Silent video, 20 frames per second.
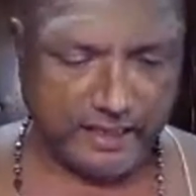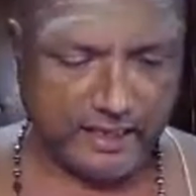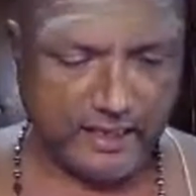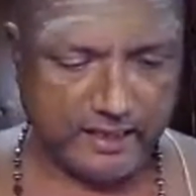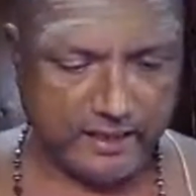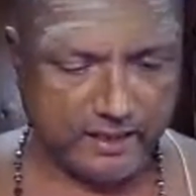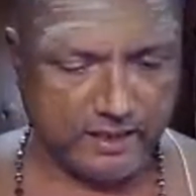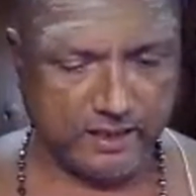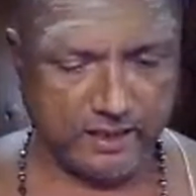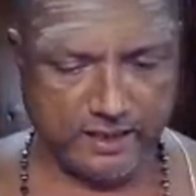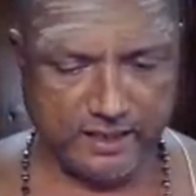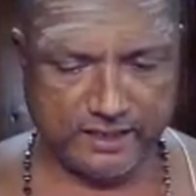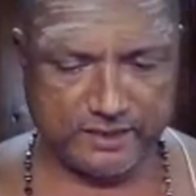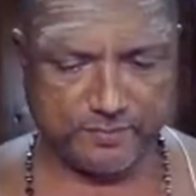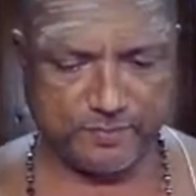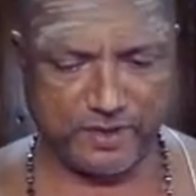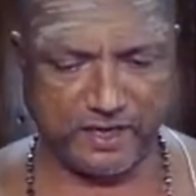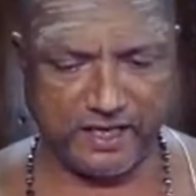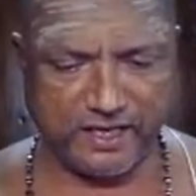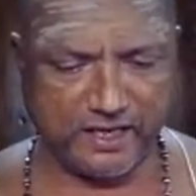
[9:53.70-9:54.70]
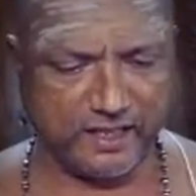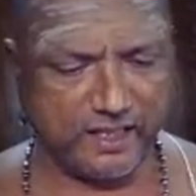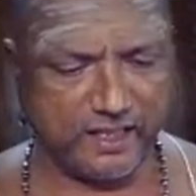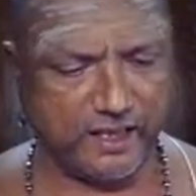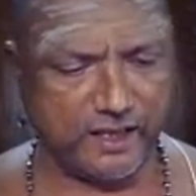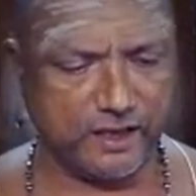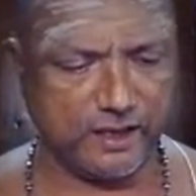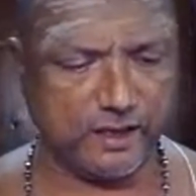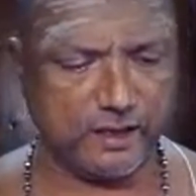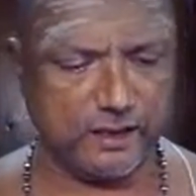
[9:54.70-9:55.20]
He is
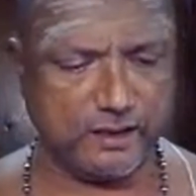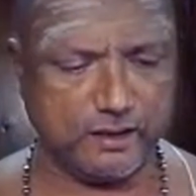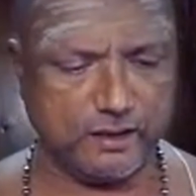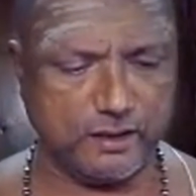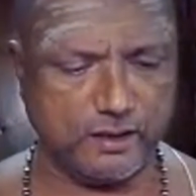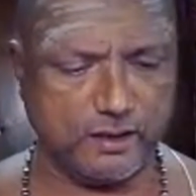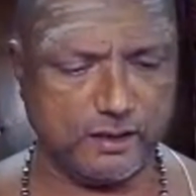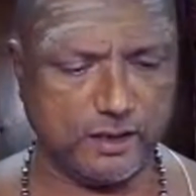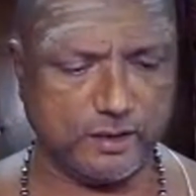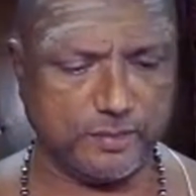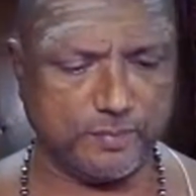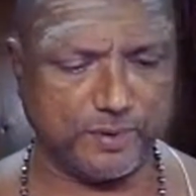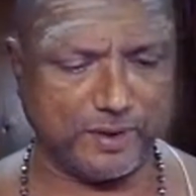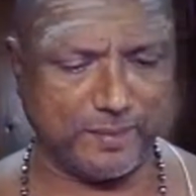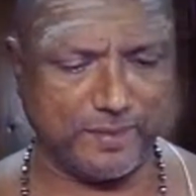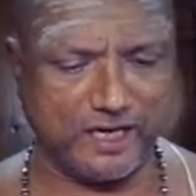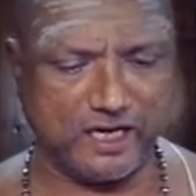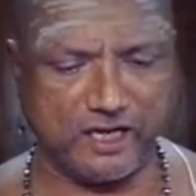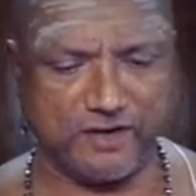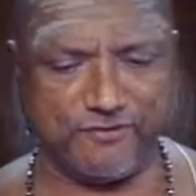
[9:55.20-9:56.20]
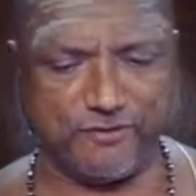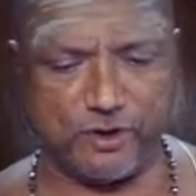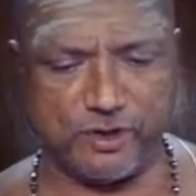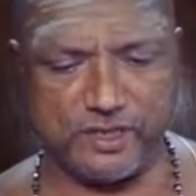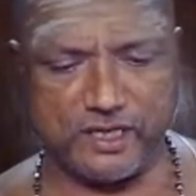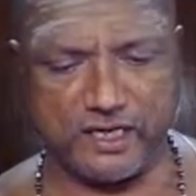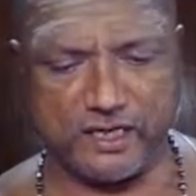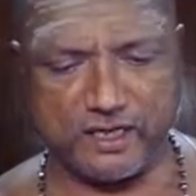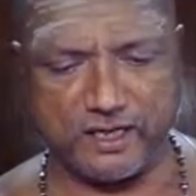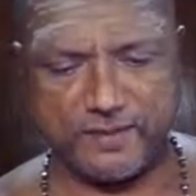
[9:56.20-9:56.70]
bringing the pramana
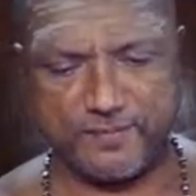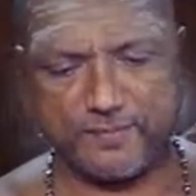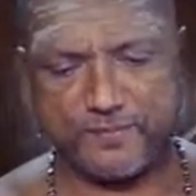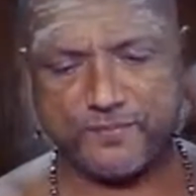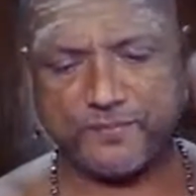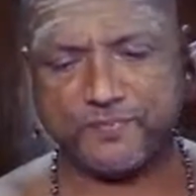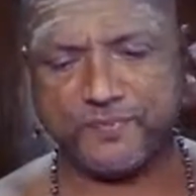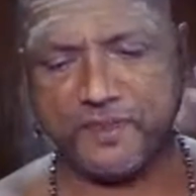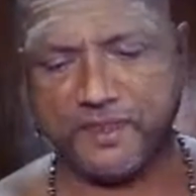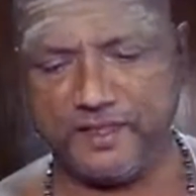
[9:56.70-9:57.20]
for that.